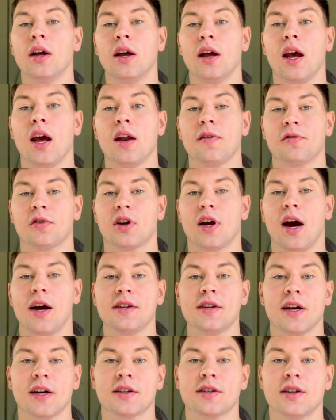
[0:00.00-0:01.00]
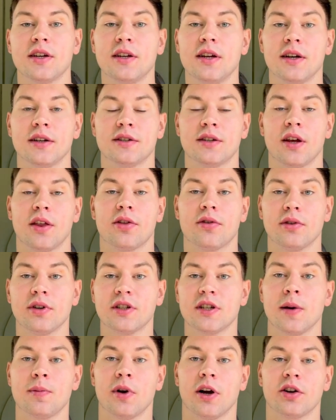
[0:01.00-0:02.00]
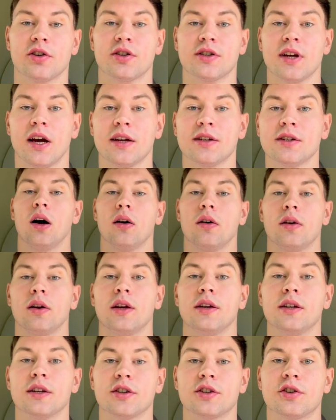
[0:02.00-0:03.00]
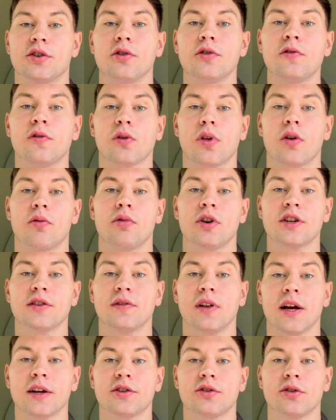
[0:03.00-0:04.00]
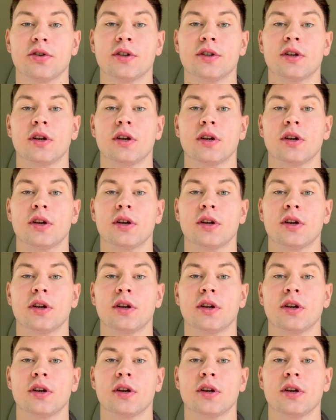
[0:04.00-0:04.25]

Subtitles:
And for context, he does 3 separate exercises. He does 2 for the wrist flexors.